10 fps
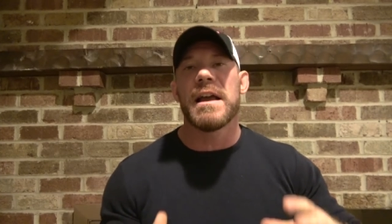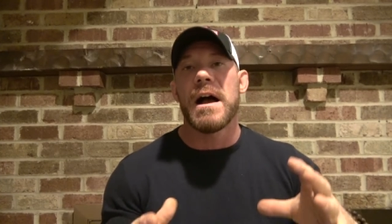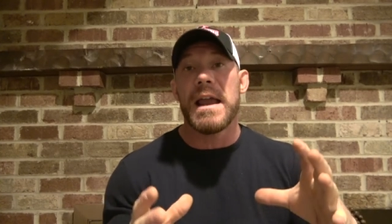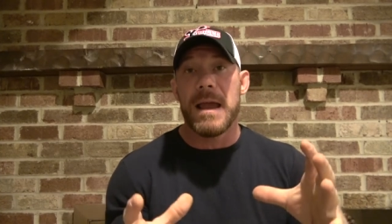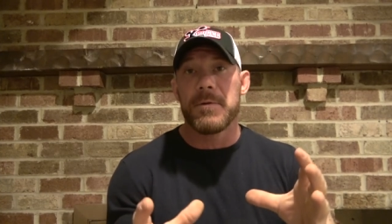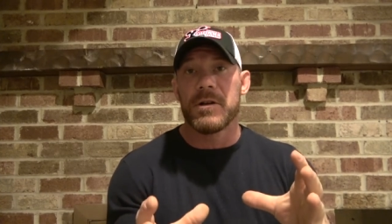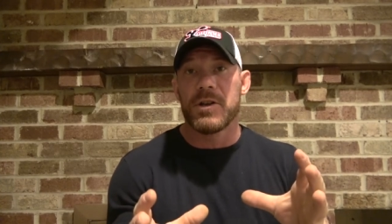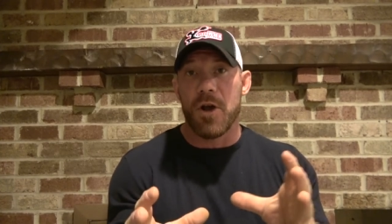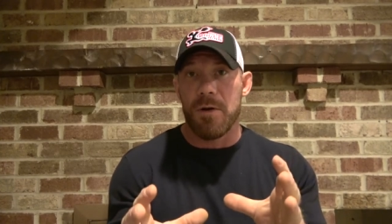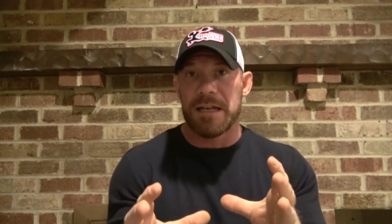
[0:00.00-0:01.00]
Now I am
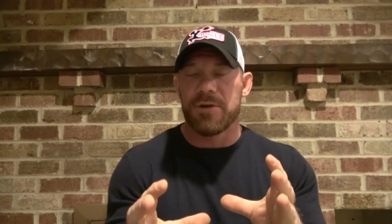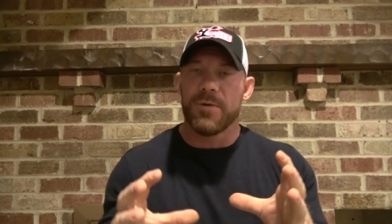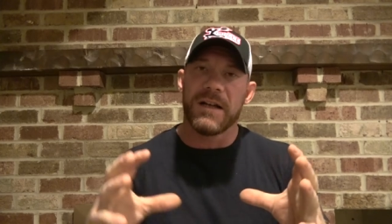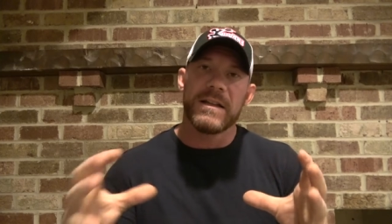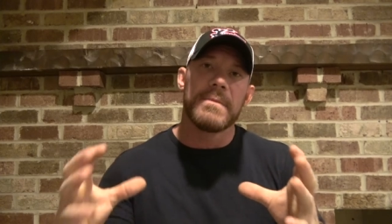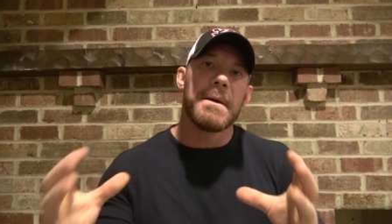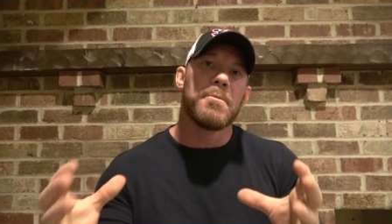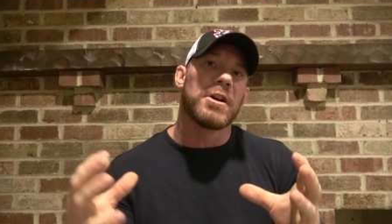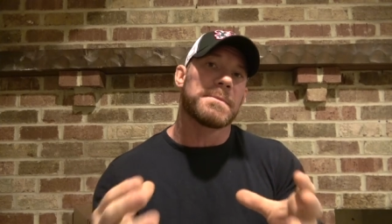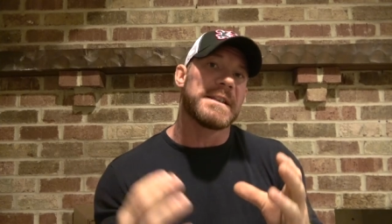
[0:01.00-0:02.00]
gonna go into a little bit
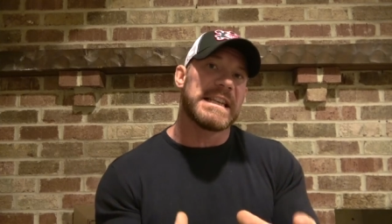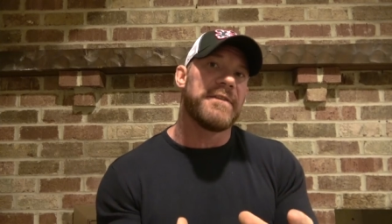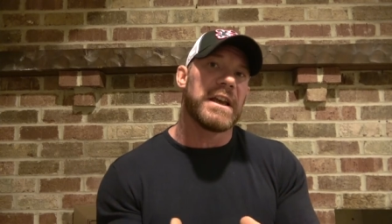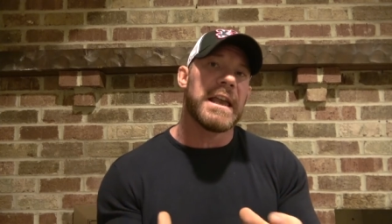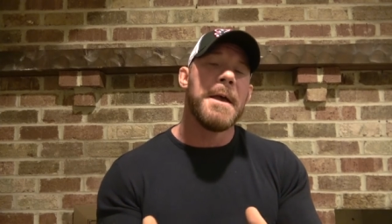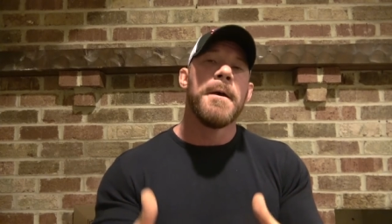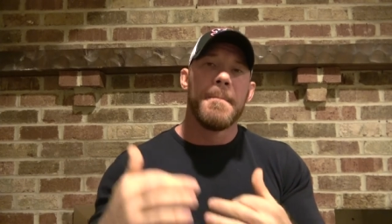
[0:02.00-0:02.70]
more specific